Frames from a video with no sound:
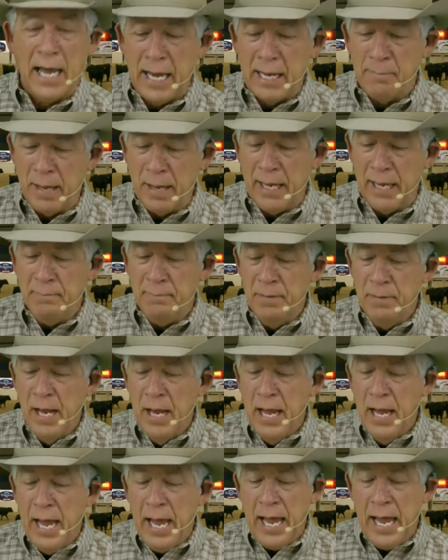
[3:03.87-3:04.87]
Amen.
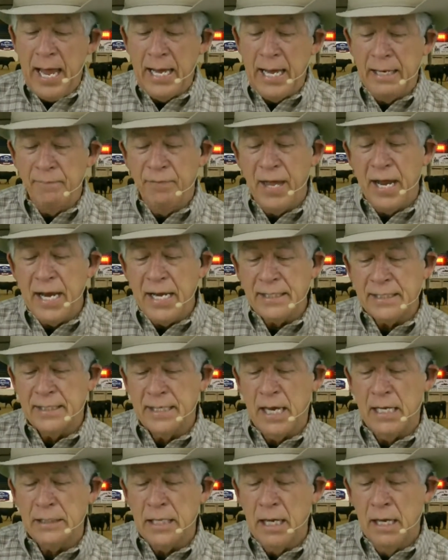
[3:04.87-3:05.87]
And then it
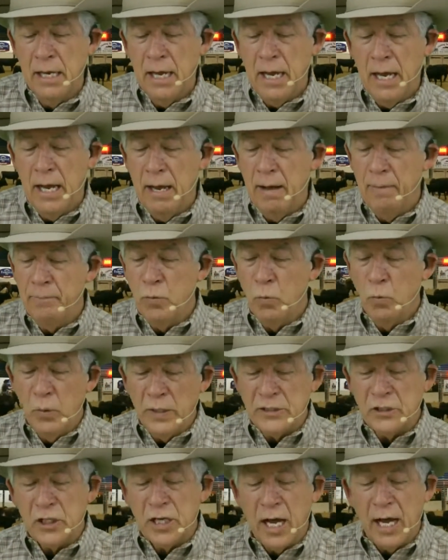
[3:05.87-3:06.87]
says, um,
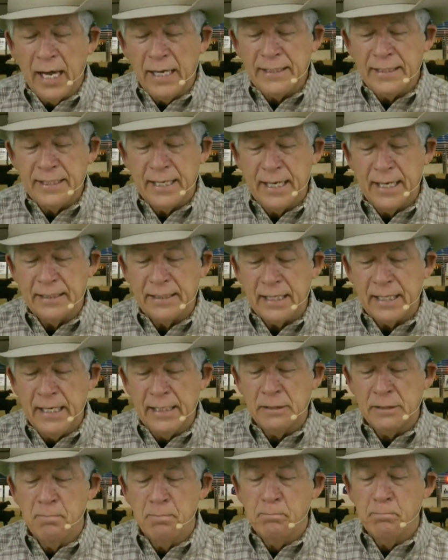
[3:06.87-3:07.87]
which contest
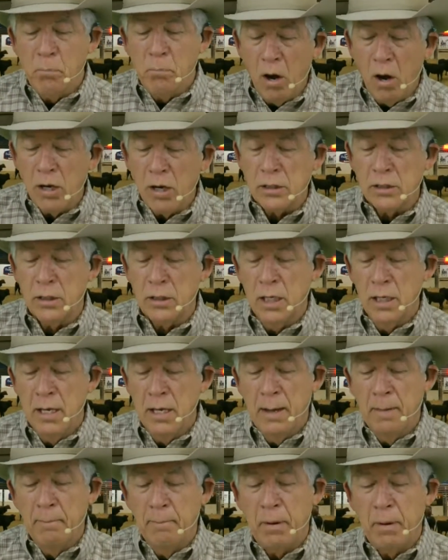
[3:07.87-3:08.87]
is marked
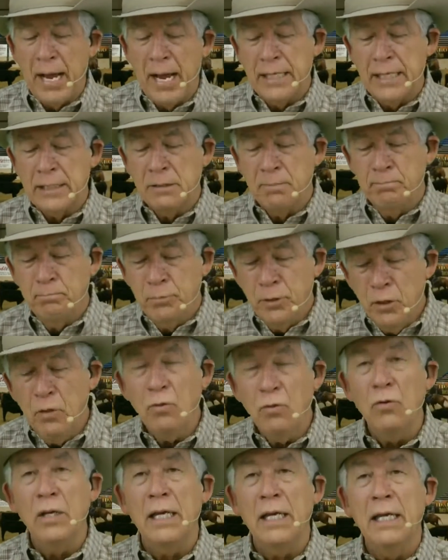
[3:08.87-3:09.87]
by its
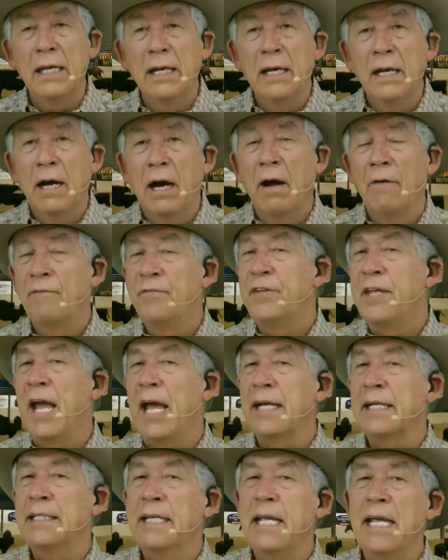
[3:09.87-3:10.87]
beauty of
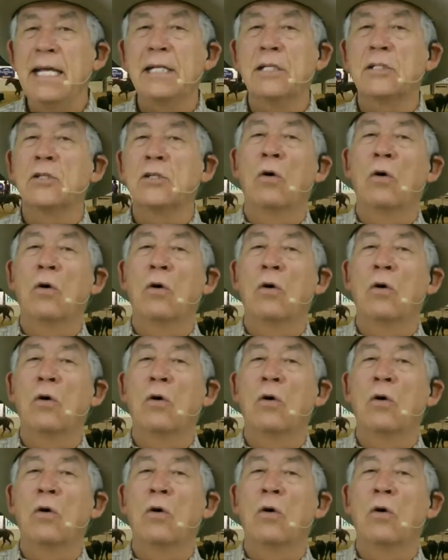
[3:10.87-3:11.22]
technique.